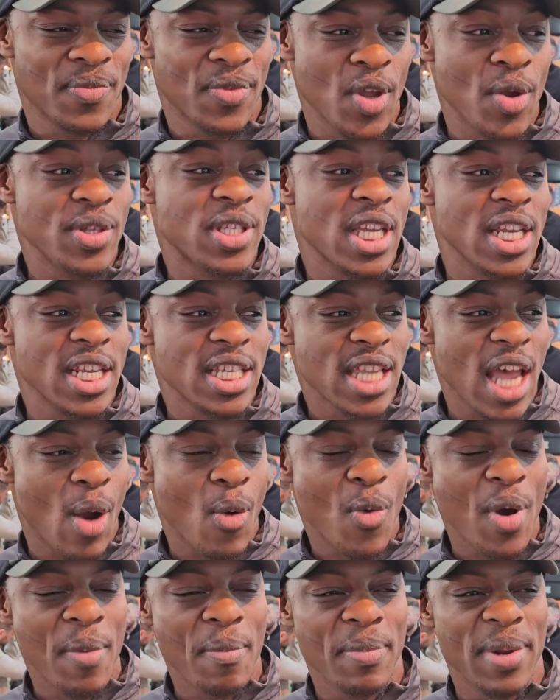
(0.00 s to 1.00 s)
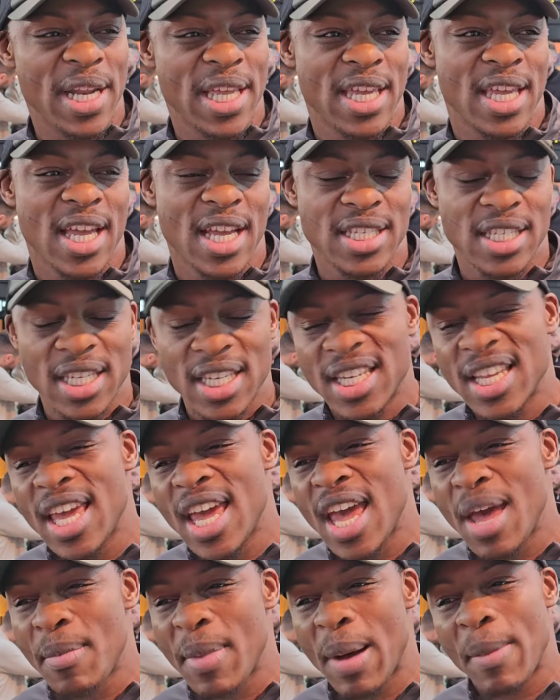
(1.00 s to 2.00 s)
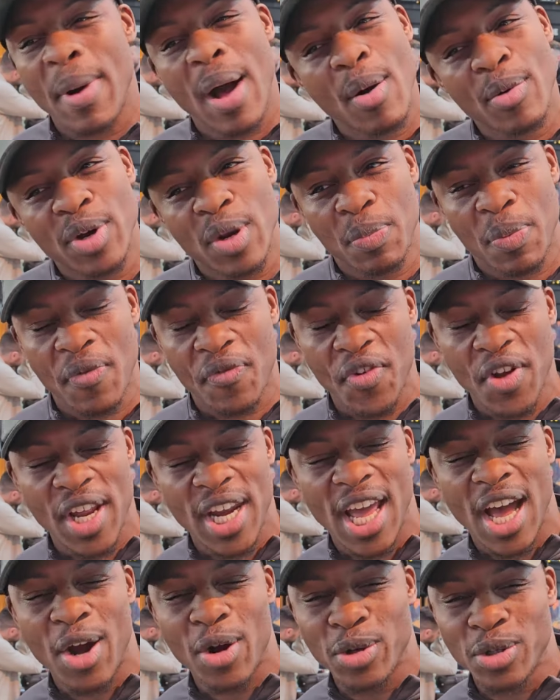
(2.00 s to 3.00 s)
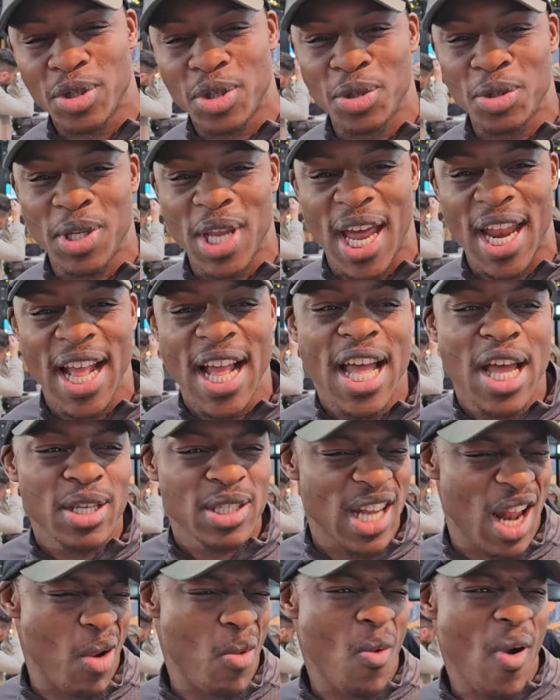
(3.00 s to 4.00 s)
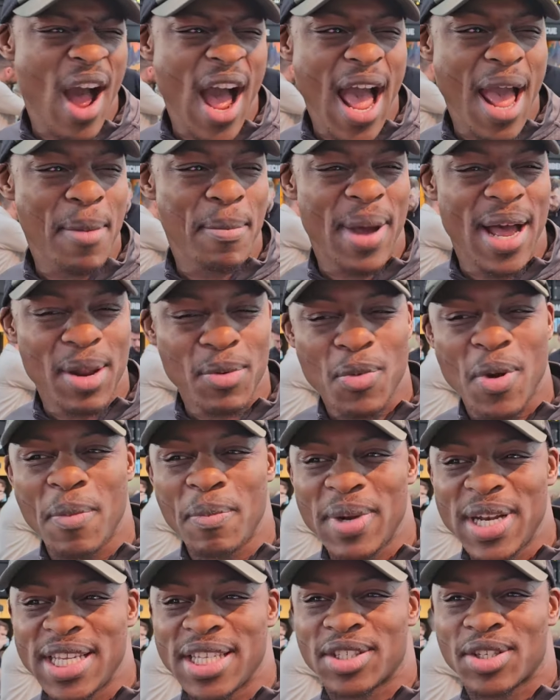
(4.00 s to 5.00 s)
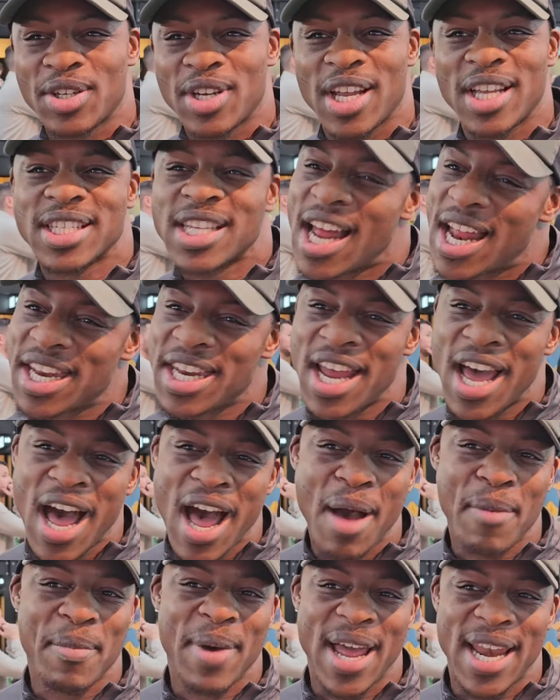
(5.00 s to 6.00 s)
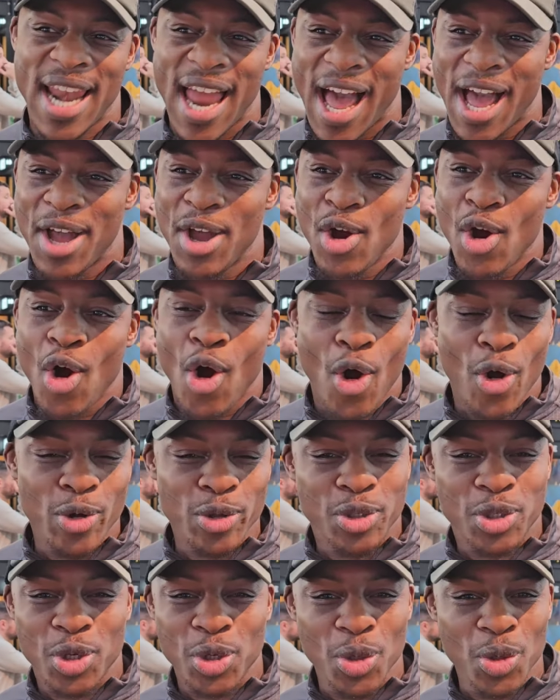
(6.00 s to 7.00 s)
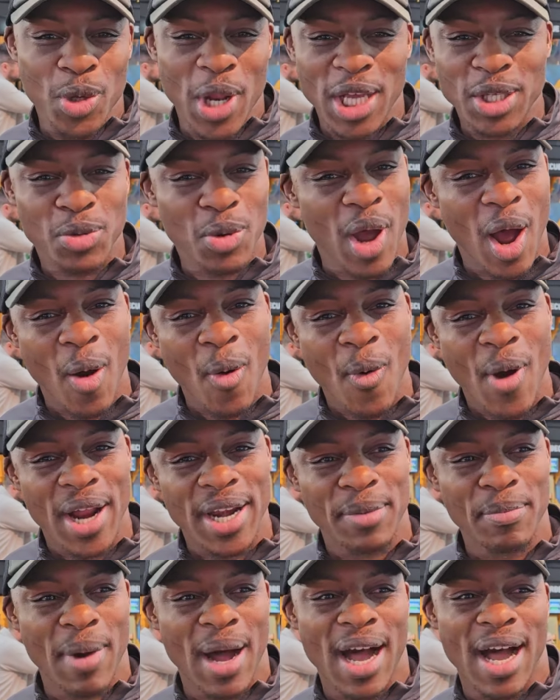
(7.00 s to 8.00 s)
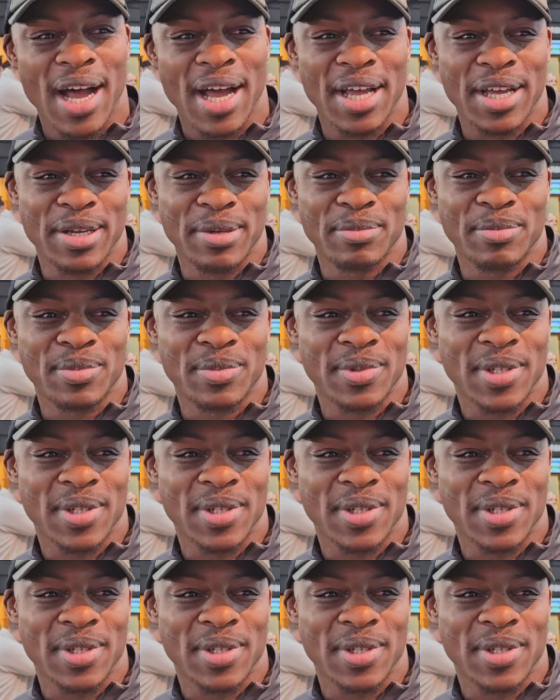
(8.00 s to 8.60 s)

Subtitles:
No, he said it's at Wembley. I said, yeah, man, but I would have preferred it at O2, dad. It's like, why, man? Wembley's good. I was like, nah, man, like, O2, that's where I won my,